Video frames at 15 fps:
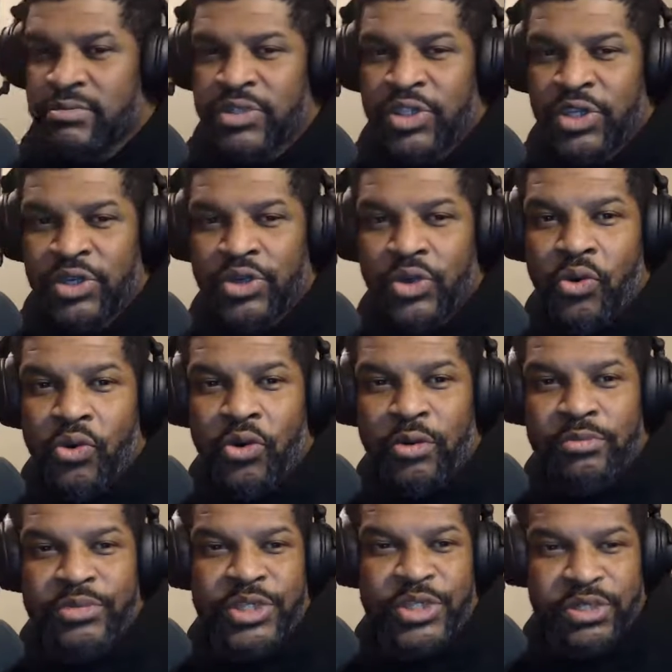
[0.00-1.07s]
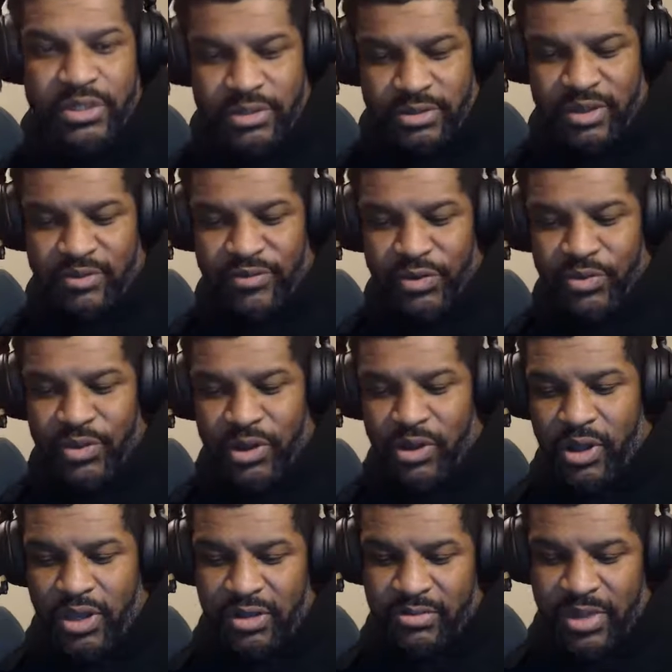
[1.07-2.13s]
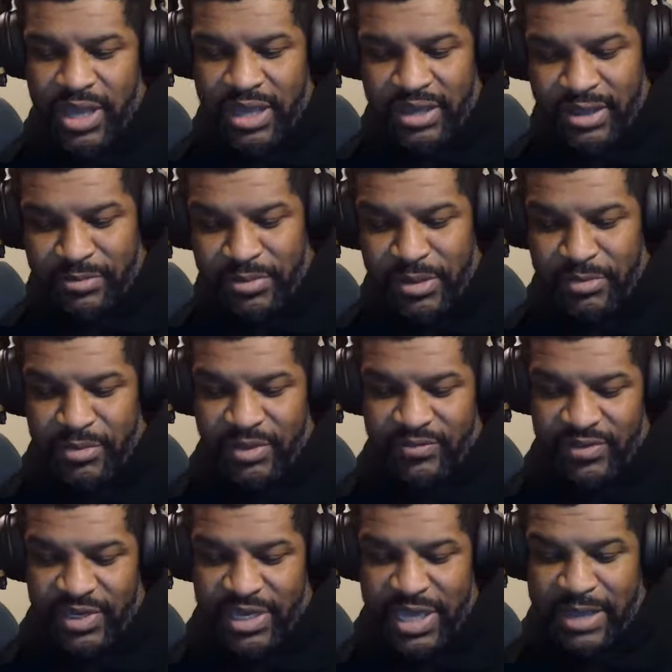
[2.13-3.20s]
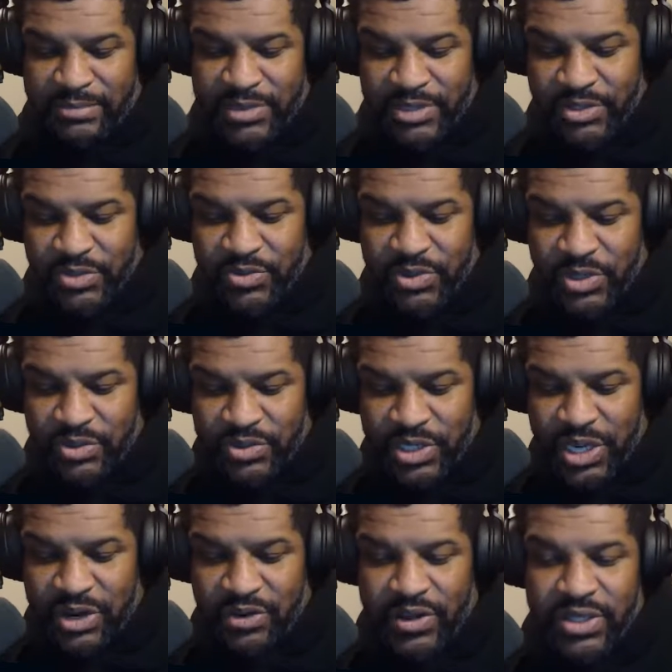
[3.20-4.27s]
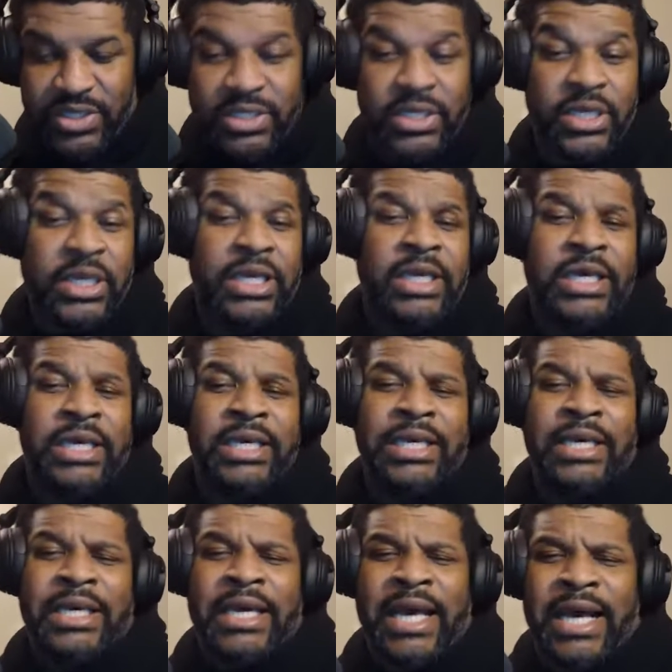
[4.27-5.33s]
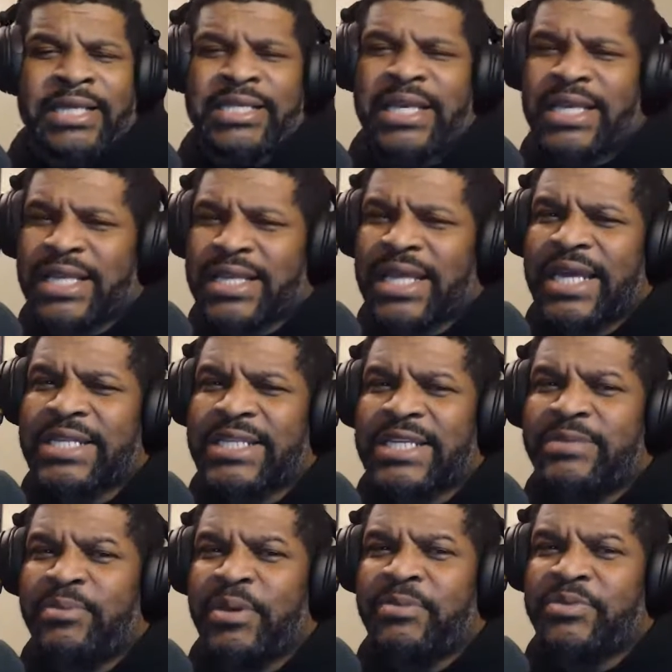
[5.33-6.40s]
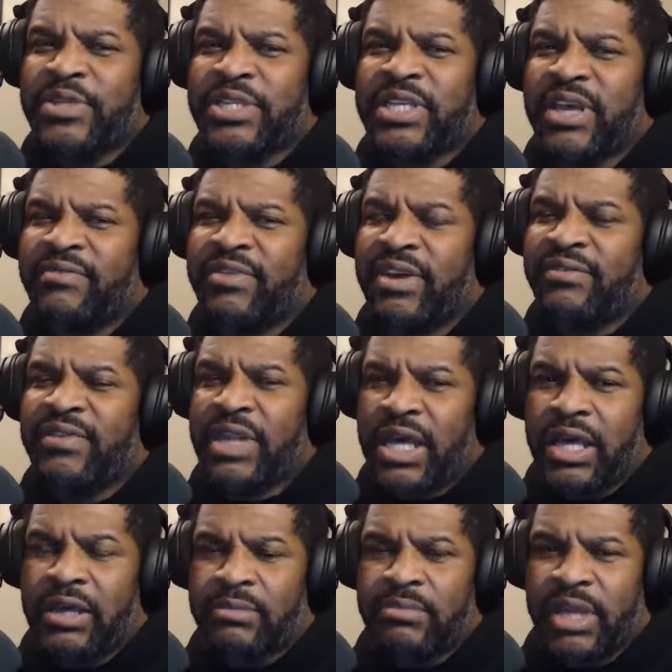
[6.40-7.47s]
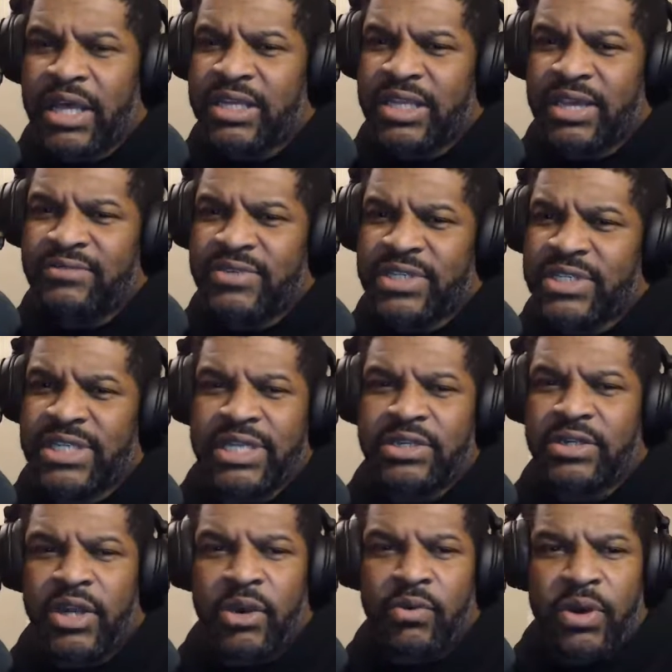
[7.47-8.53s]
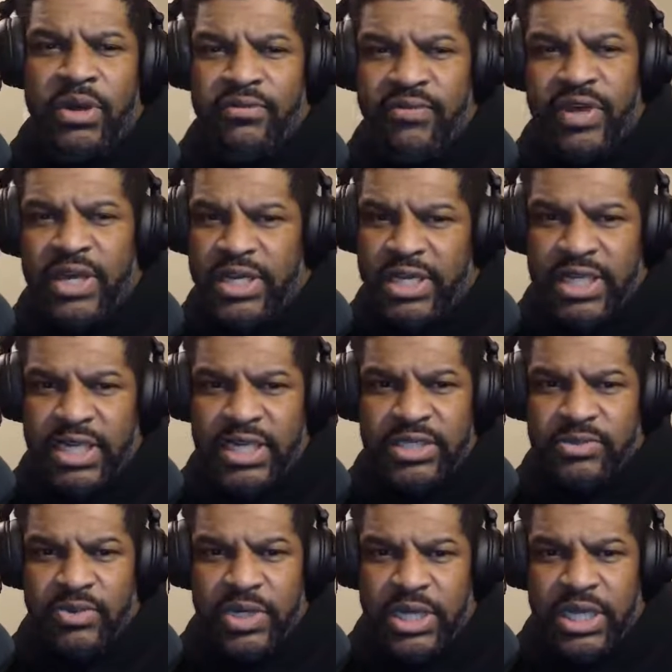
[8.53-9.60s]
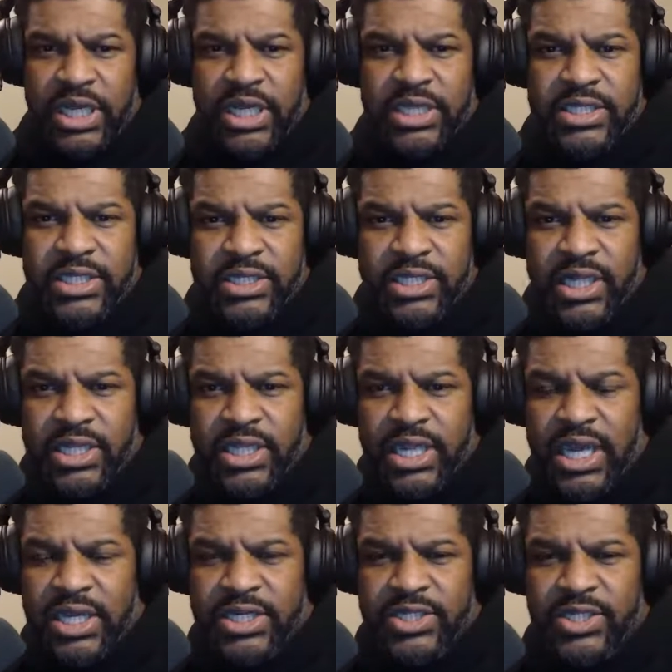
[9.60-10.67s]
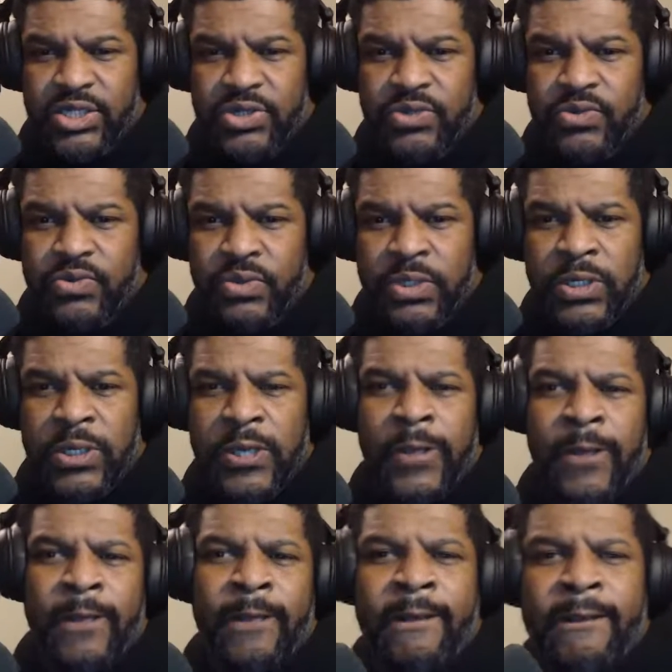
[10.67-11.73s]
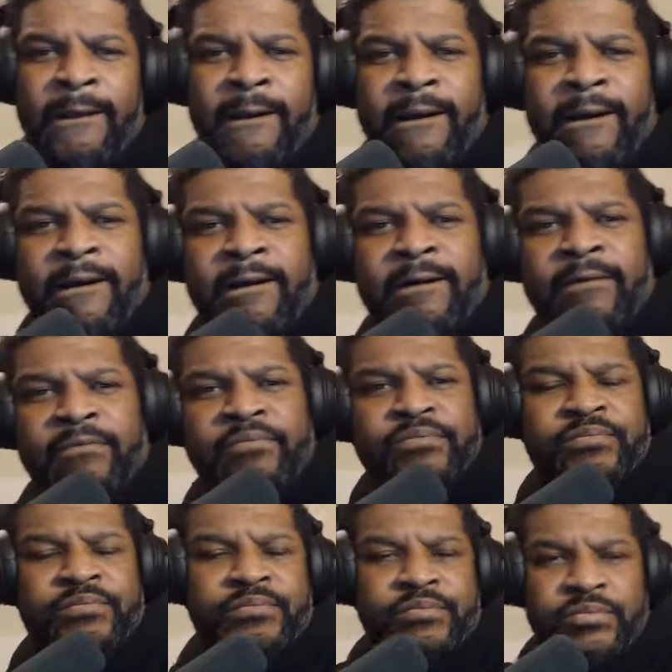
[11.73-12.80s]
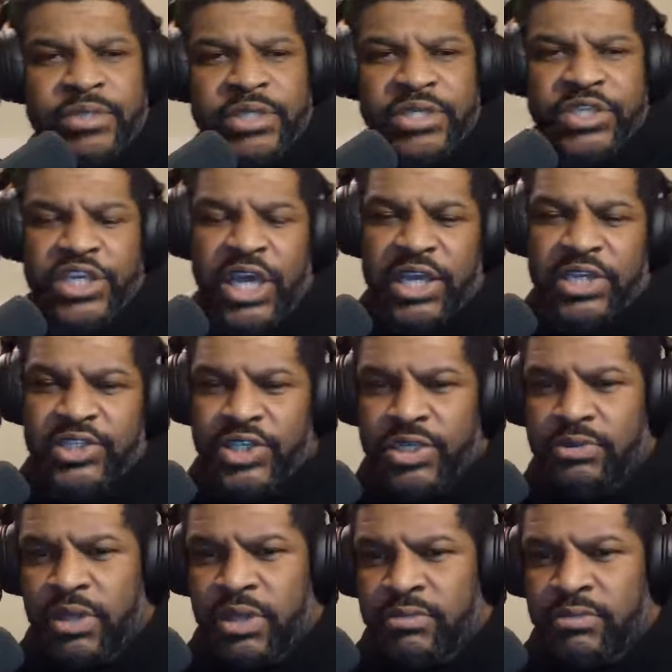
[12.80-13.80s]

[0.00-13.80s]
norms, if you would call them that people have adapted to in those areas, I say it look like these people just have given up. Like they've just said, you know what, fuck it, it is what it is. There's nothing I can do to change it.